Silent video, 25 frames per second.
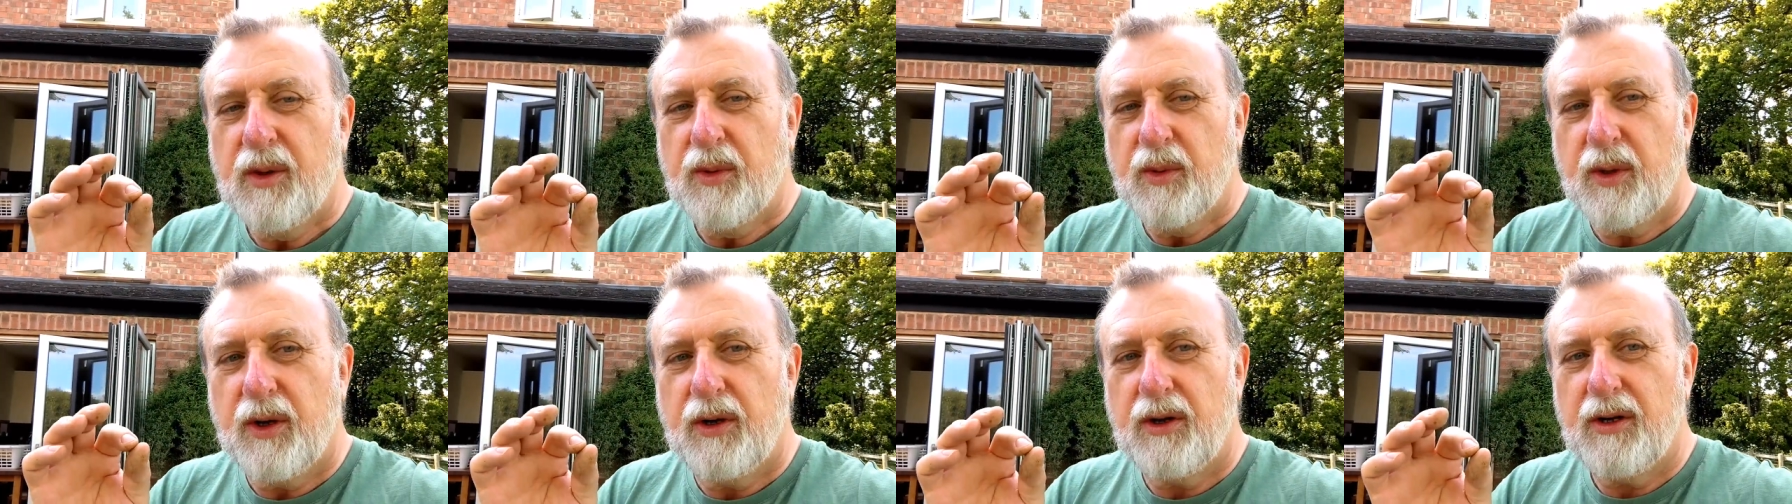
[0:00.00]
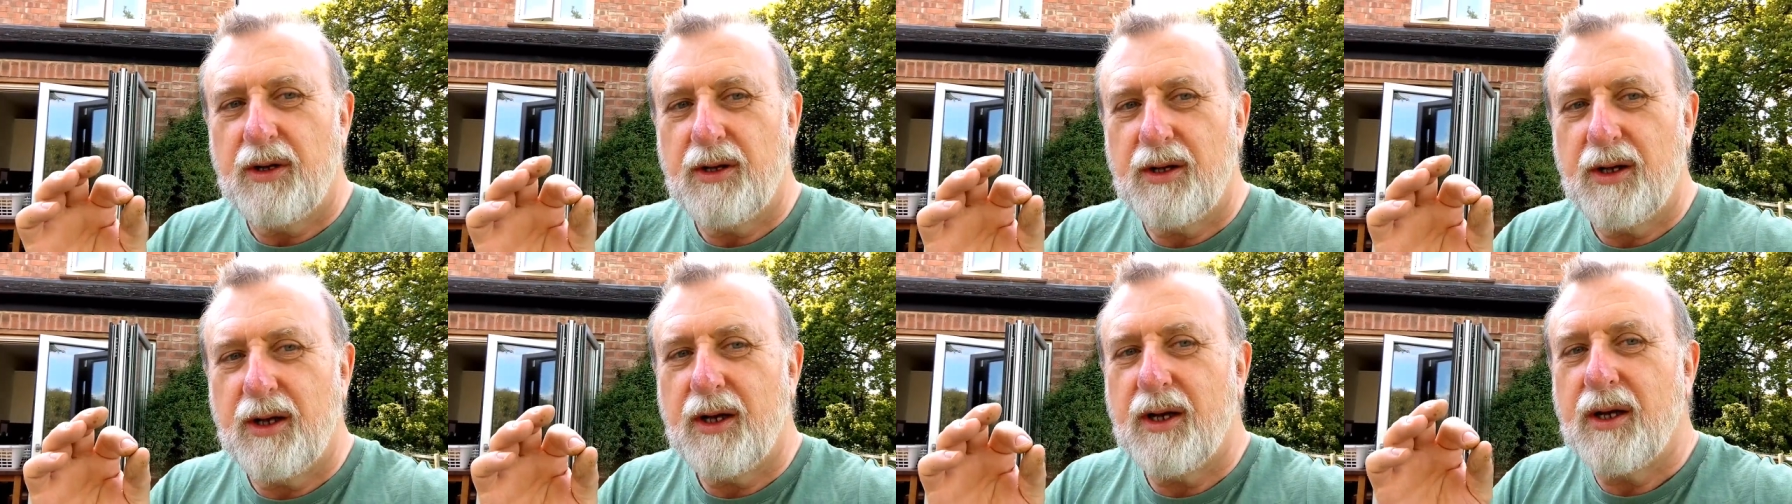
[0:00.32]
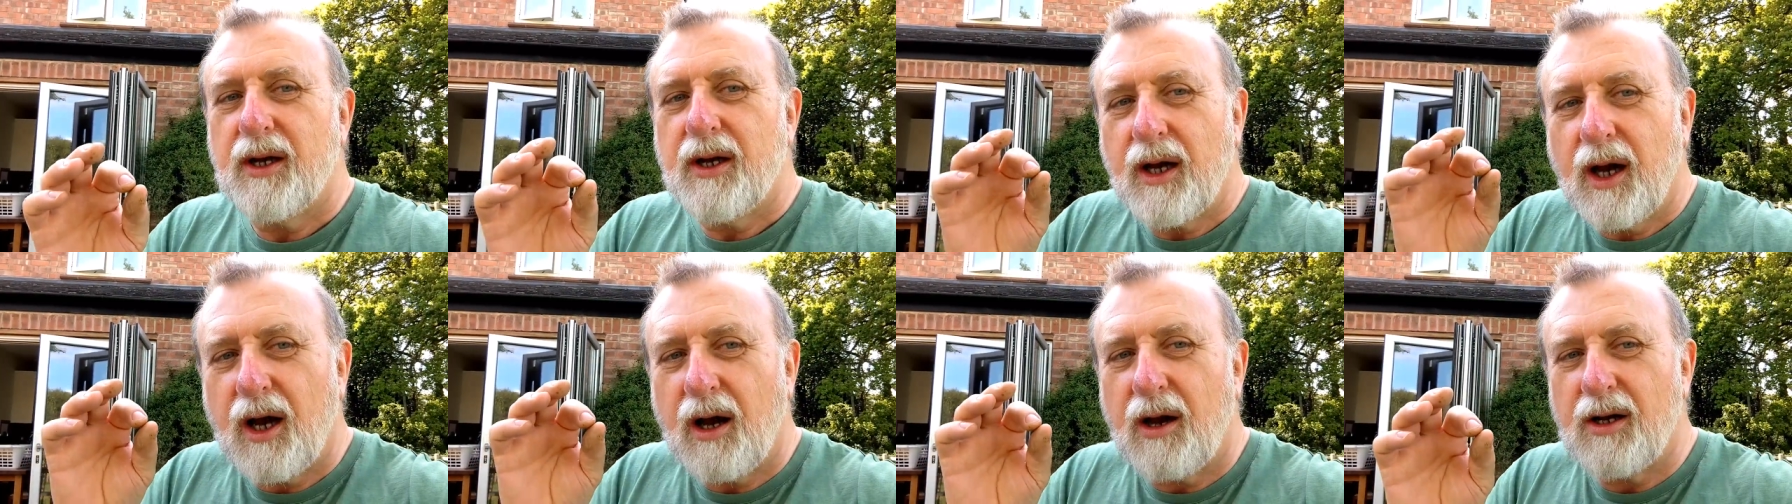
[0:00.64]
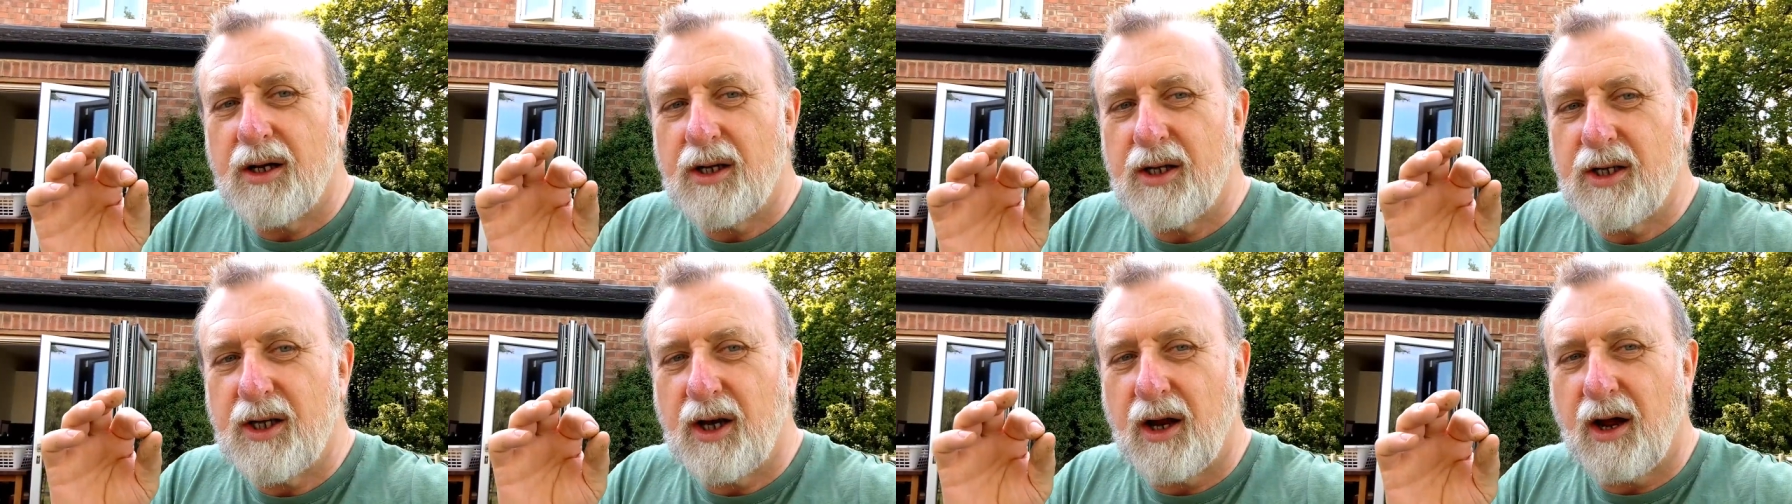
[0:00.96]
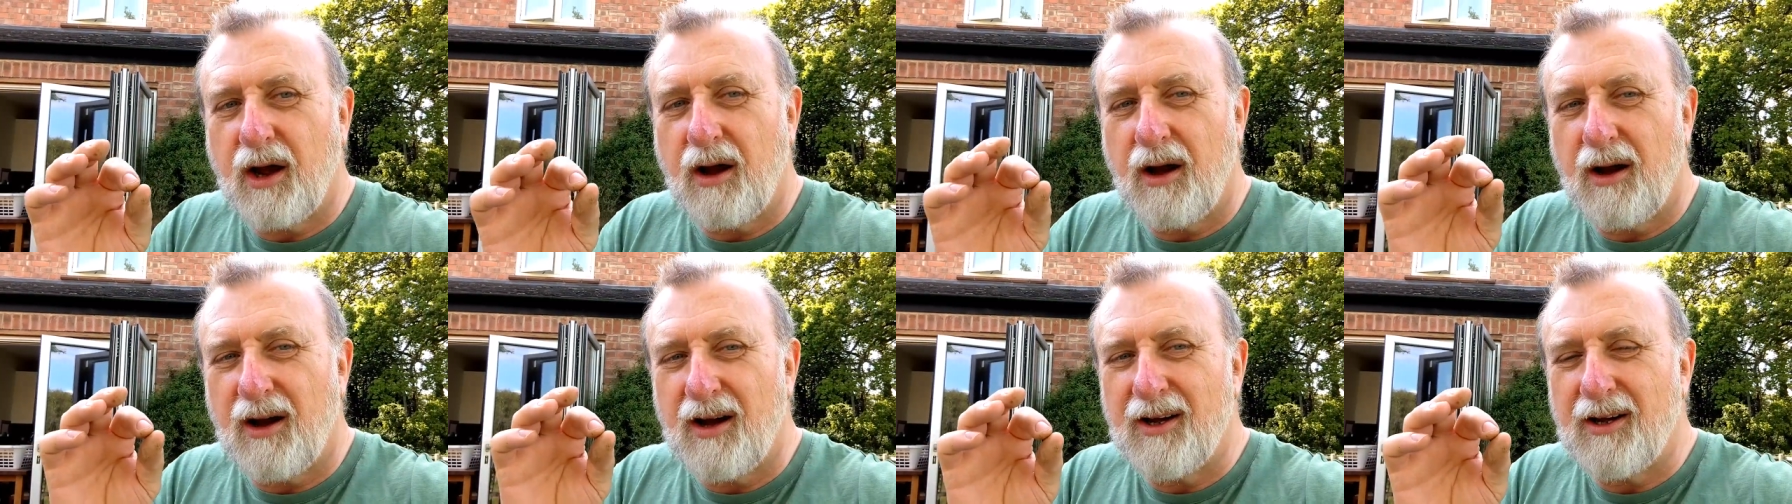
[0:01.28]
we're uh,
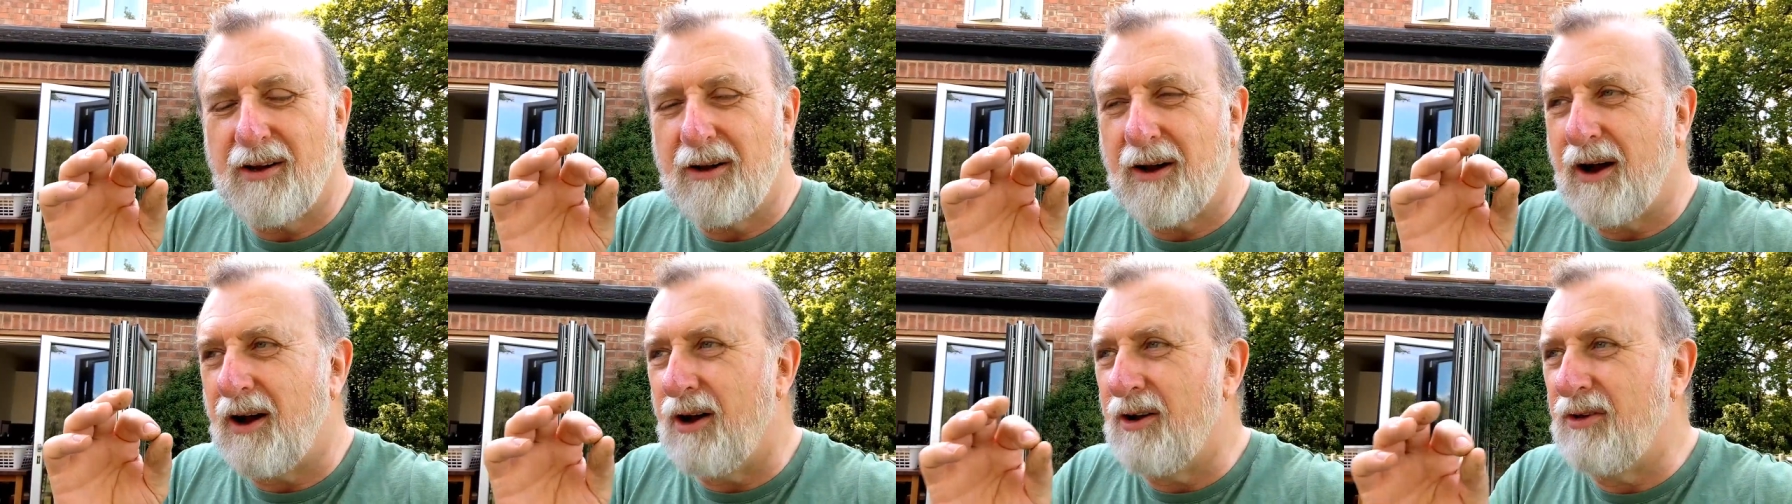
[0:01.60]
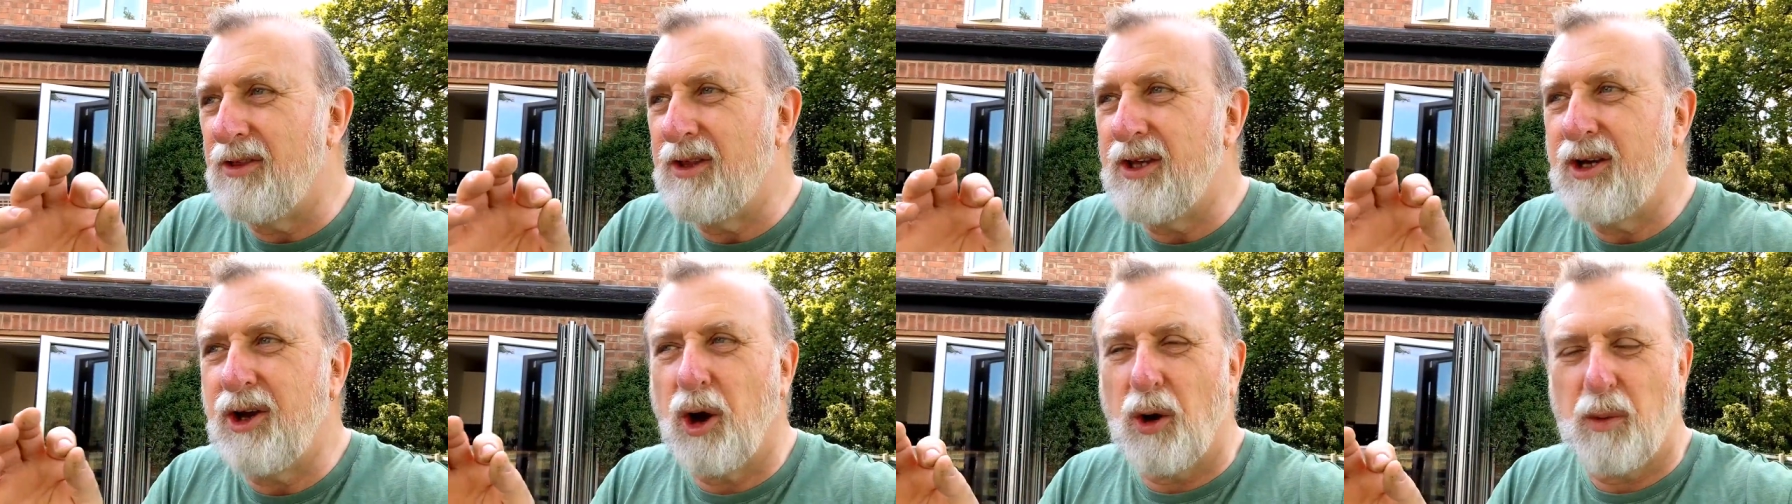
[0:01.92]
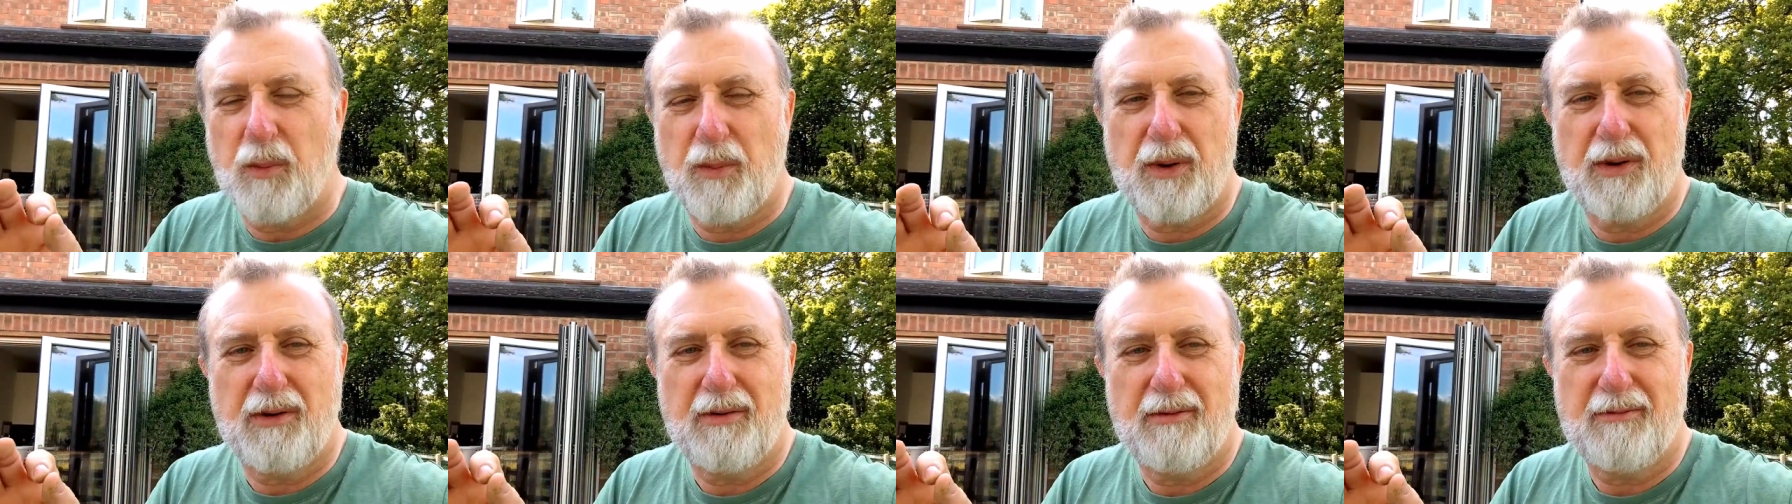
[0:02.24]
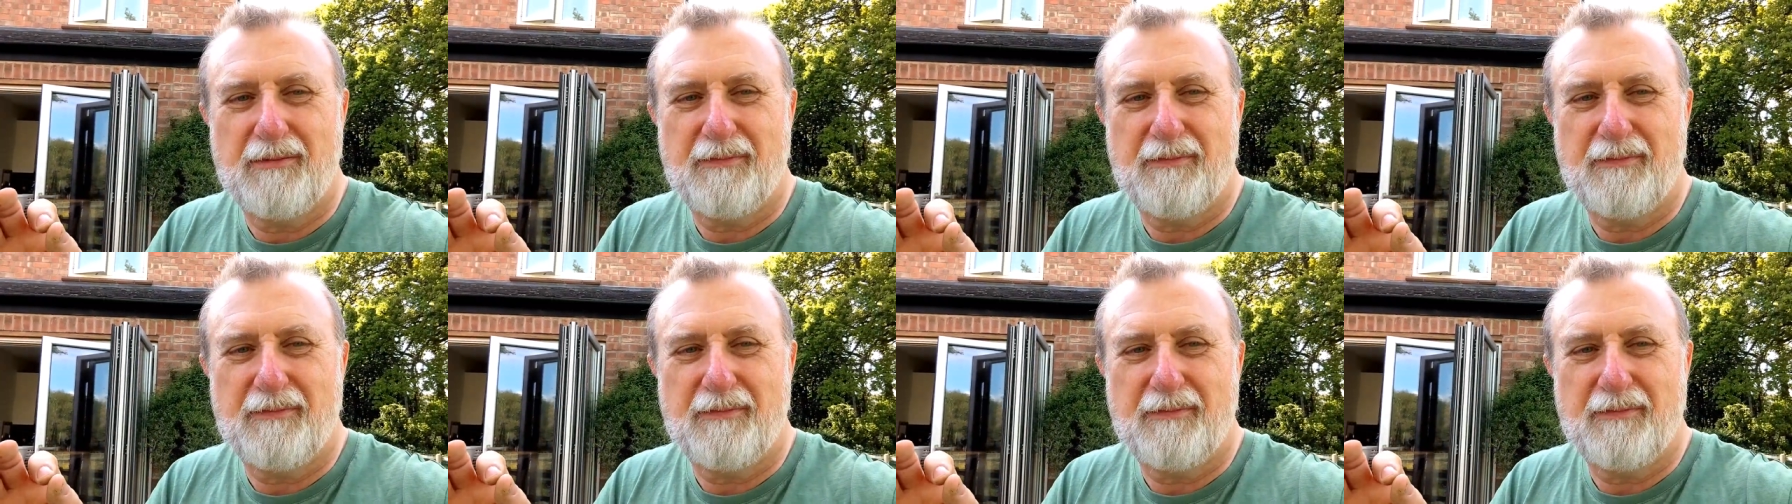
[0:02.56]
on the up.